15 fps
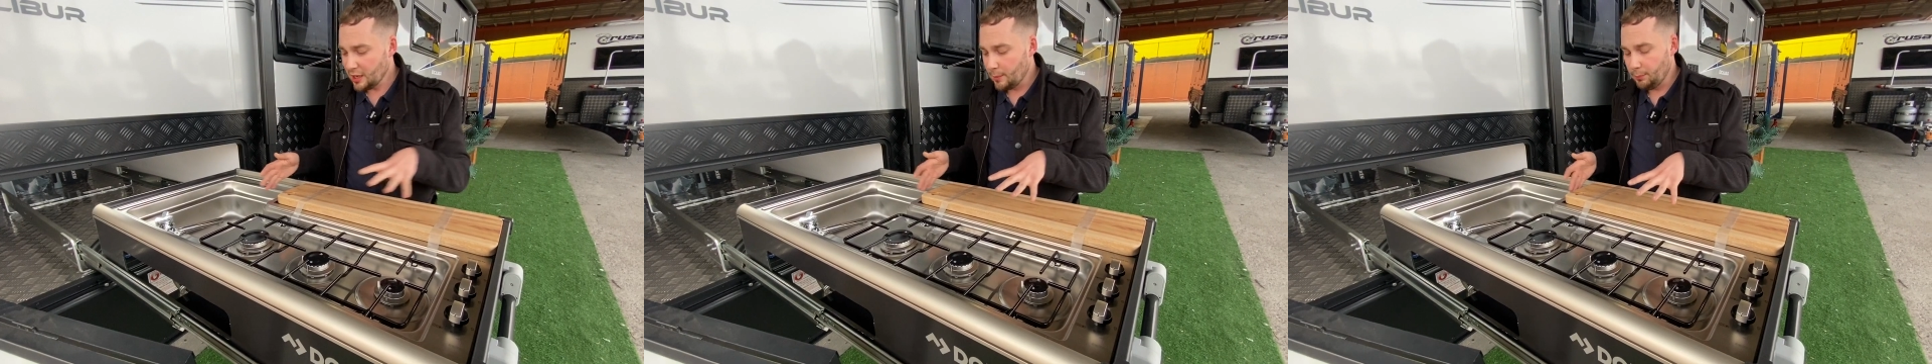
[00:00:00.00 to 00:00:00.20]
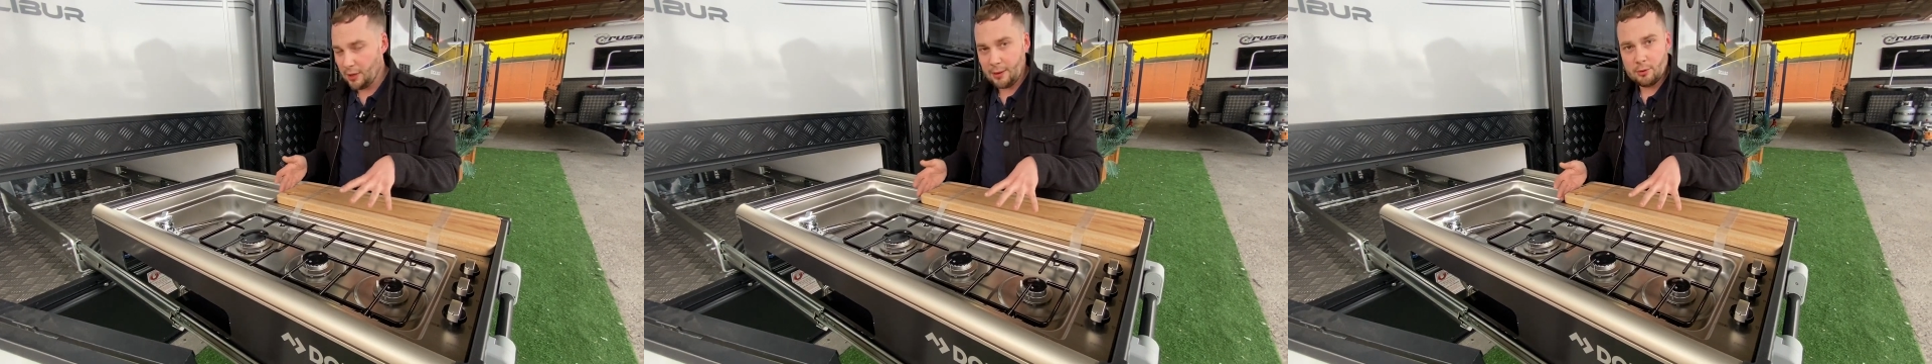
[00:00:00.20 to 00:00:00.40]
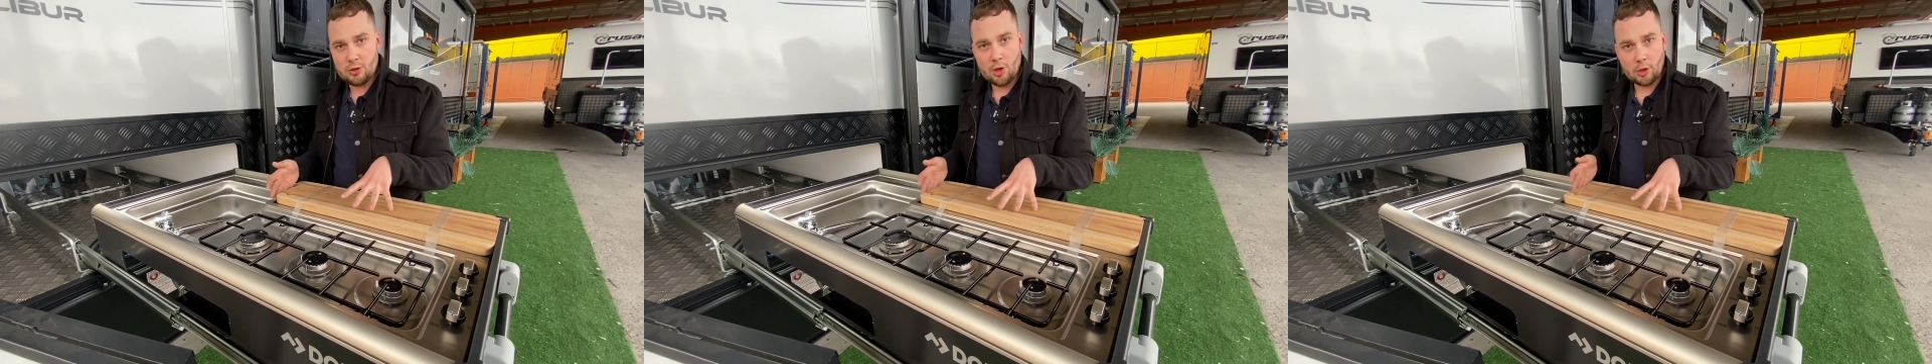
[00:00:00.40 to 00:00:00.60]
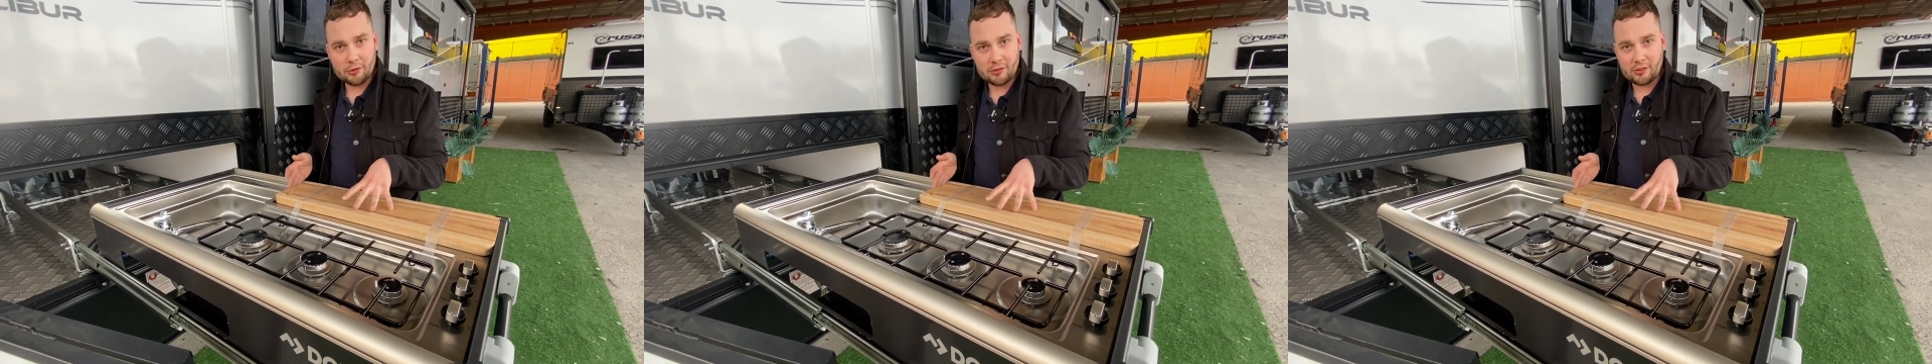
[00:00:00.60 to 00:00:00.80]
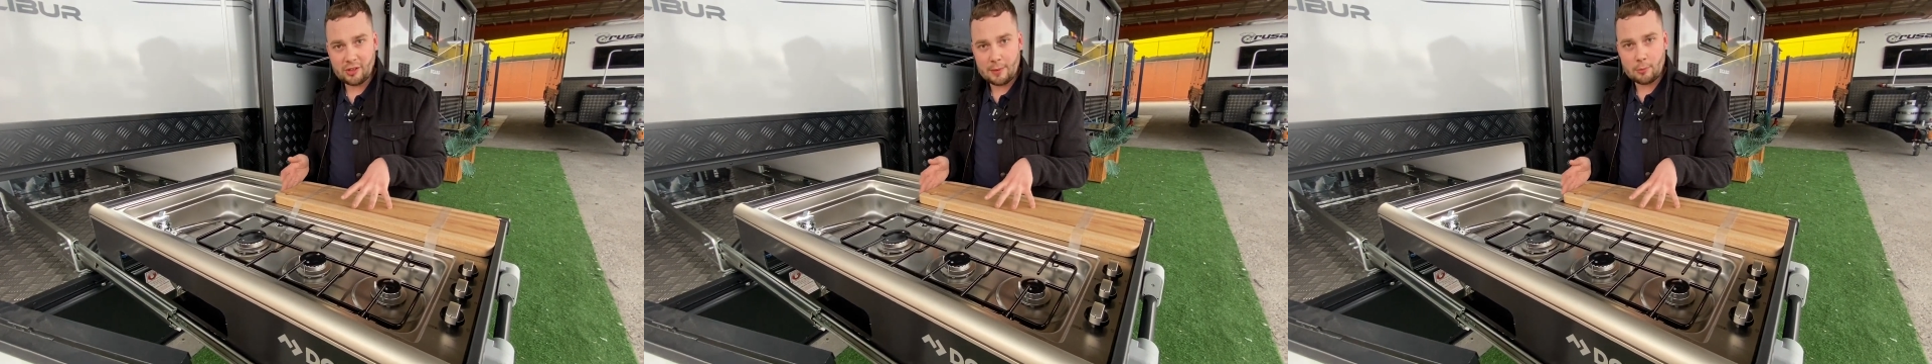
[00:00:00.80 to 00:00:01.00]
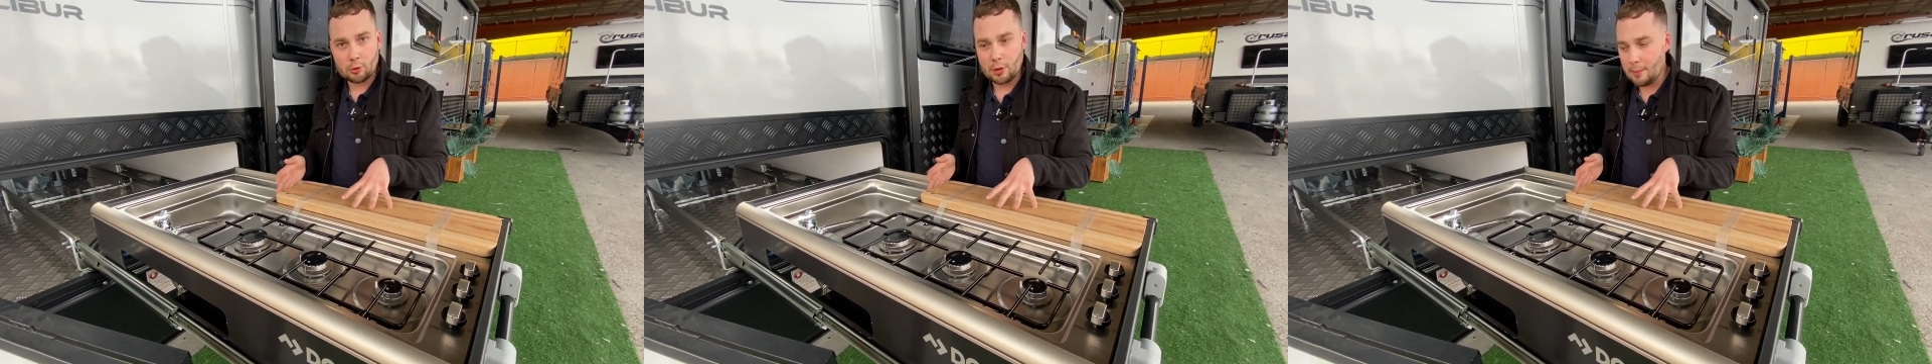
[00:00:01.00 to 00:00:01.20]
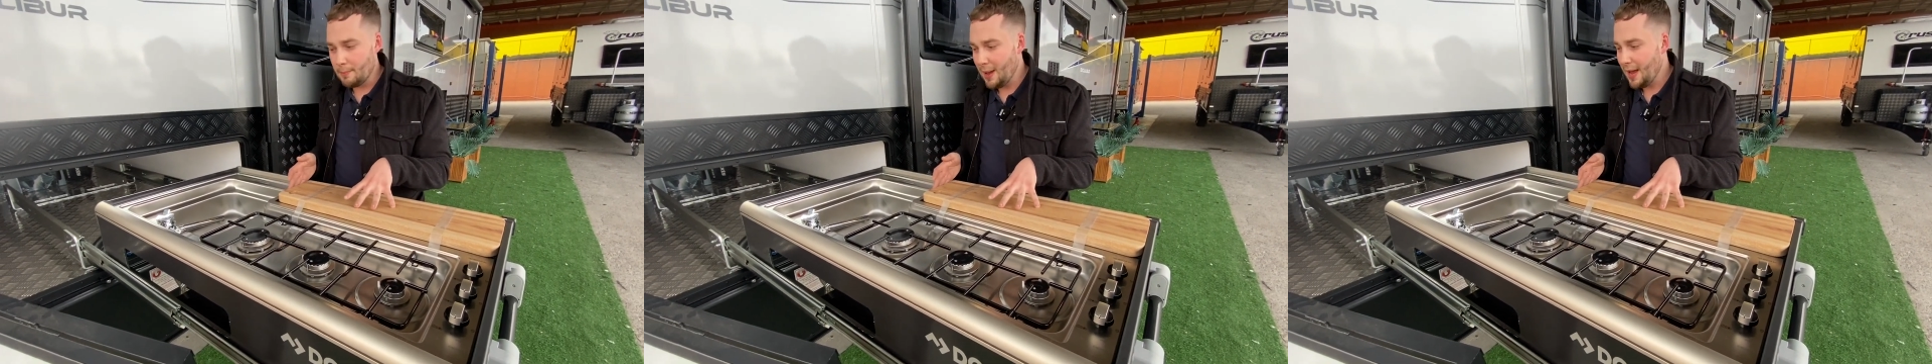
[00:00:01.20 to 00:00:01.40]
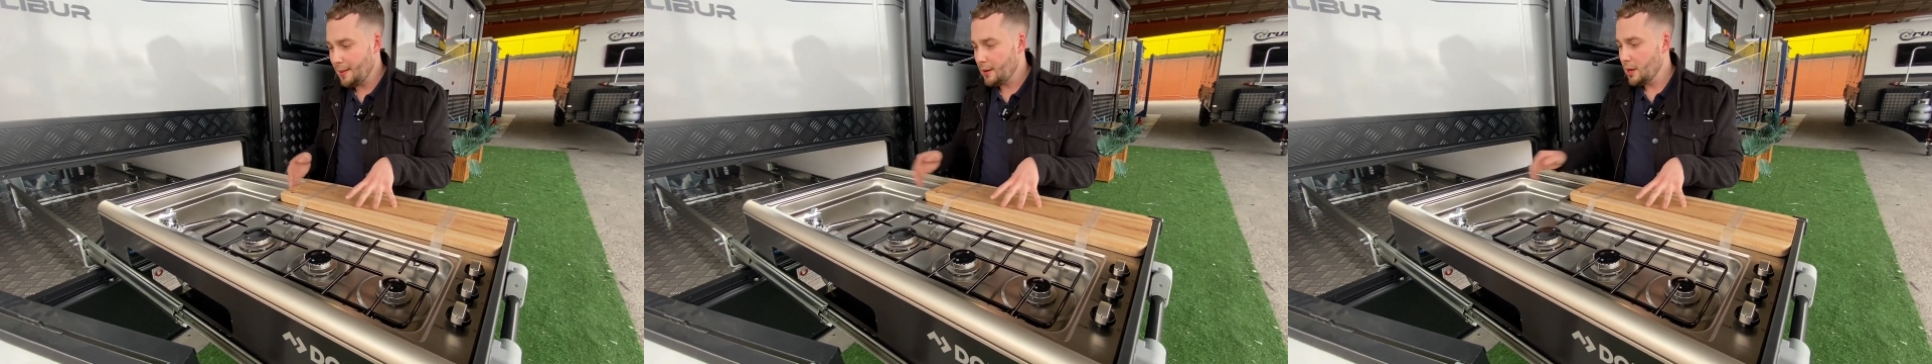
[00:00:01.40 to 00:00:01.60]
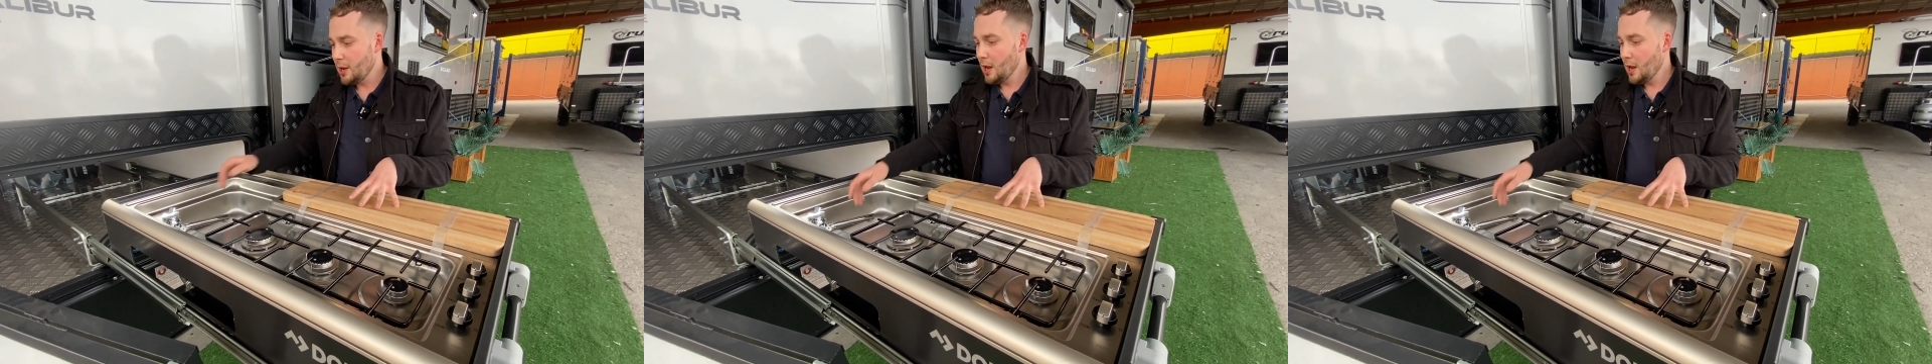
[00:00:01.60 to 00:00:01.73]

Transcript: complete with non-slip grip mat,